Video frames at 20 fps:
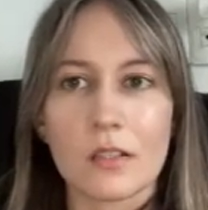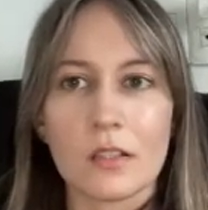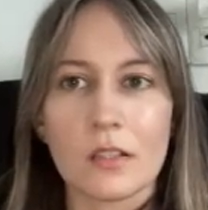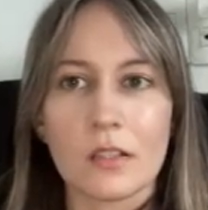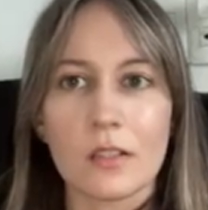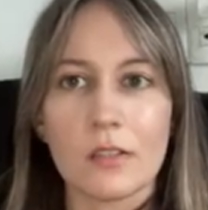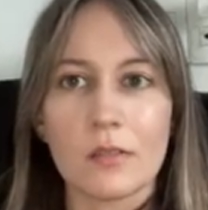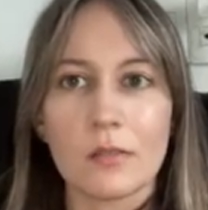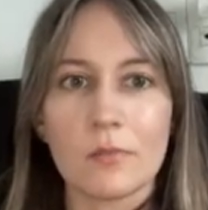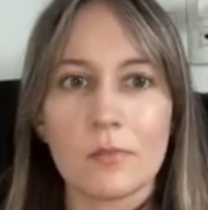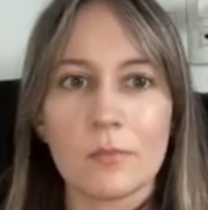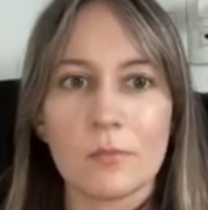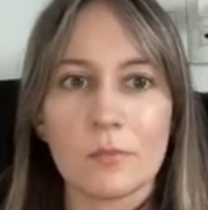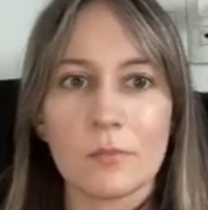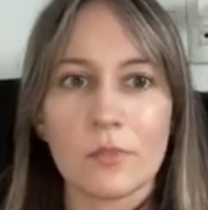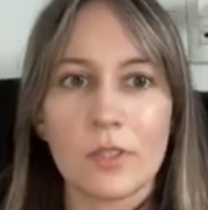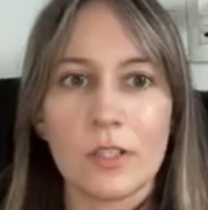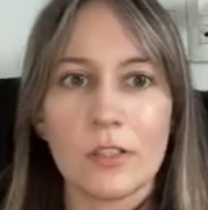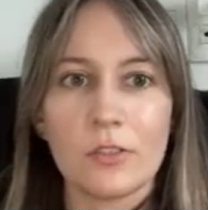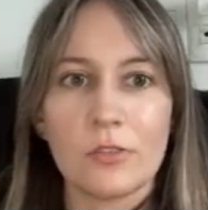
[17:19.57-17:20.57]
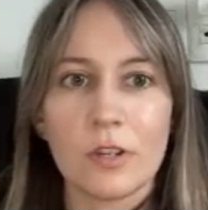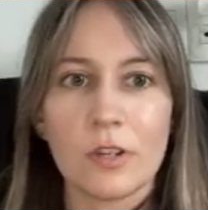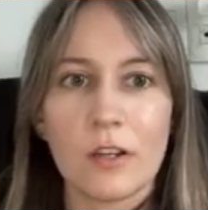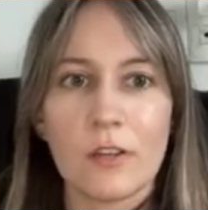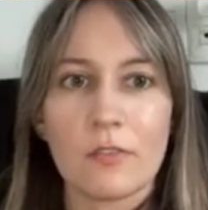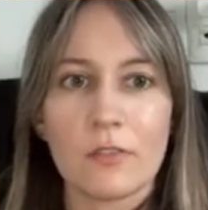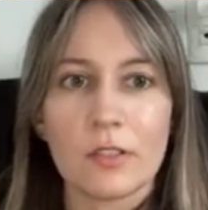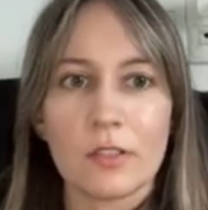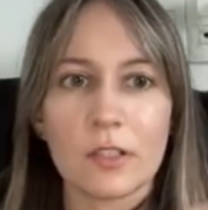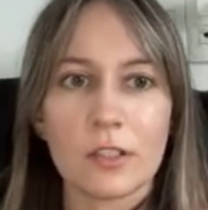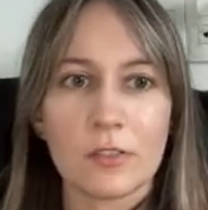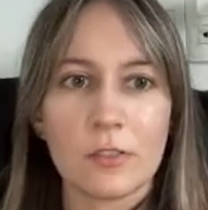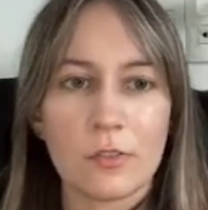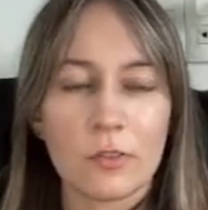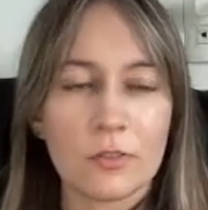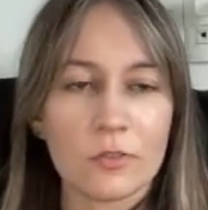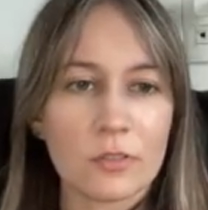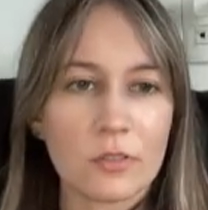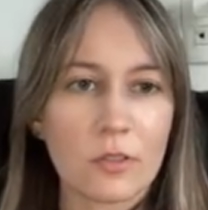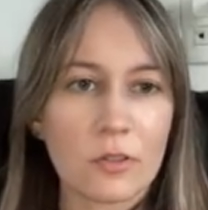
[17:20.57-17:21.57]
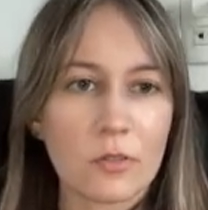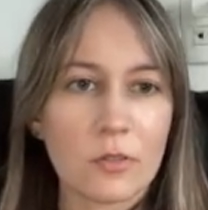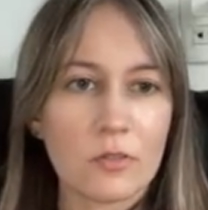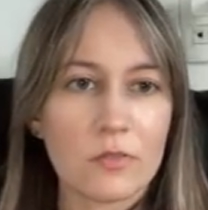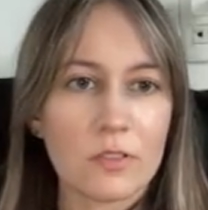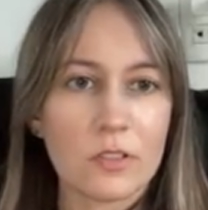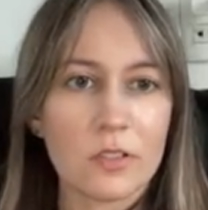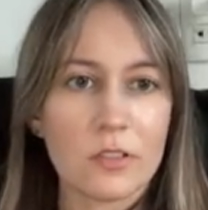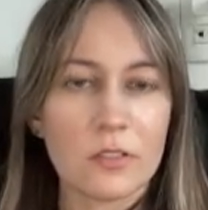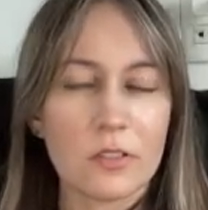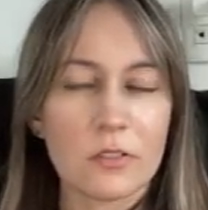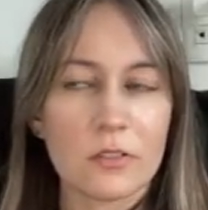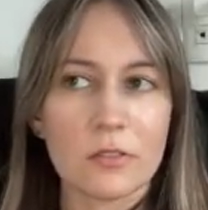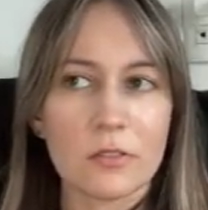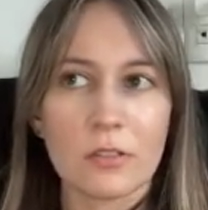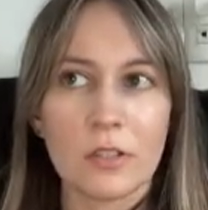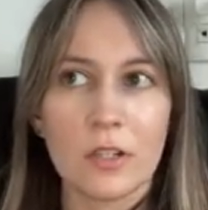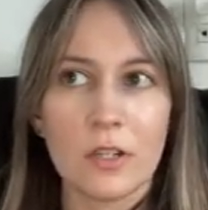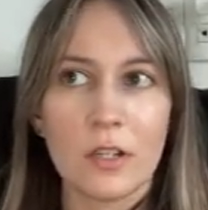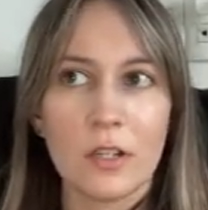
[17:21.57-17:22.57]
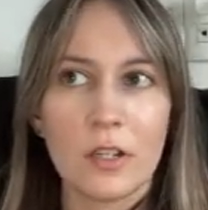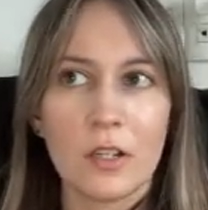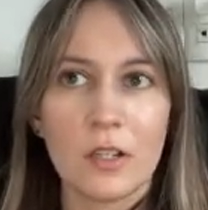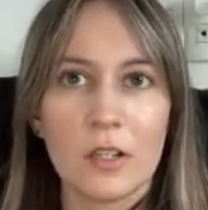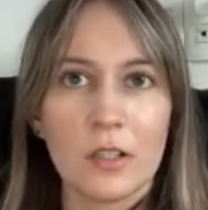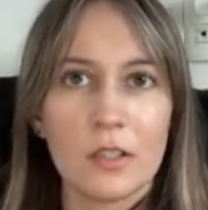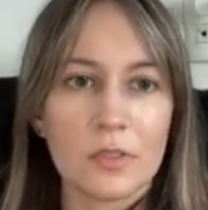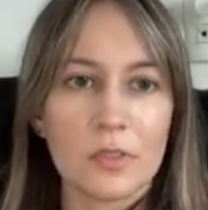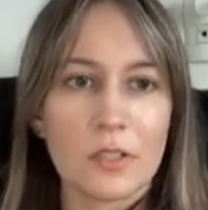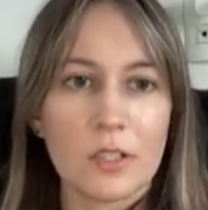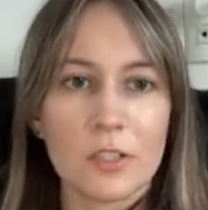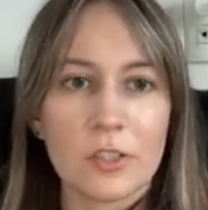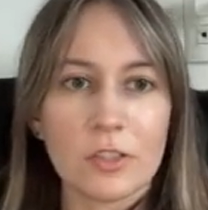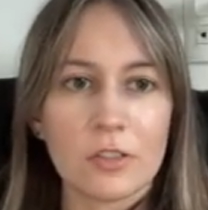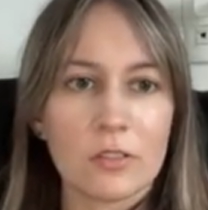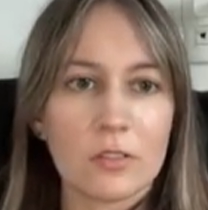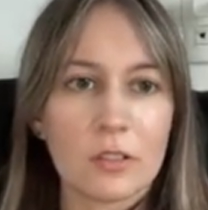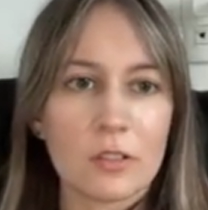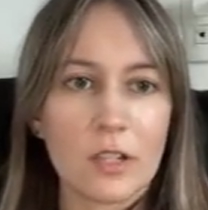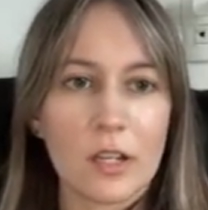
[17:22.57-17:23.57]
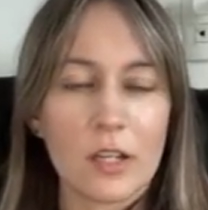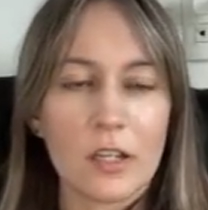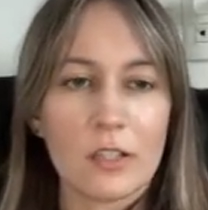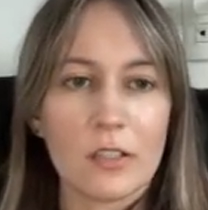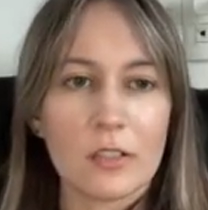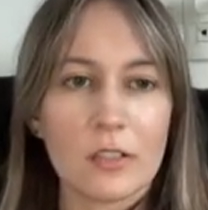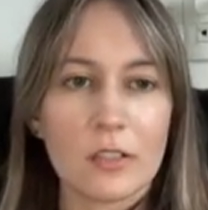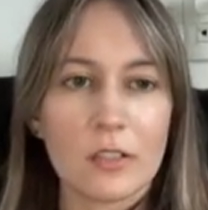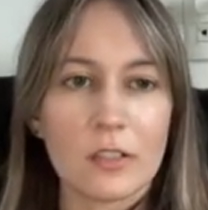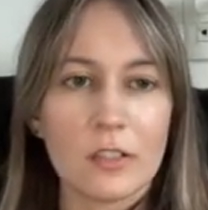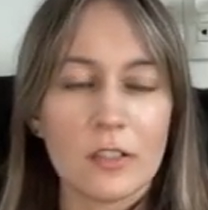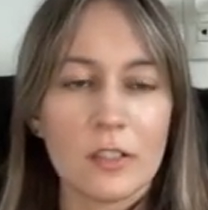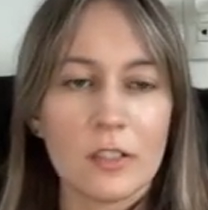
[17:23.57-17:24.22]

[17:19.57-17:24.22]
And when you have like phone call with your potential client,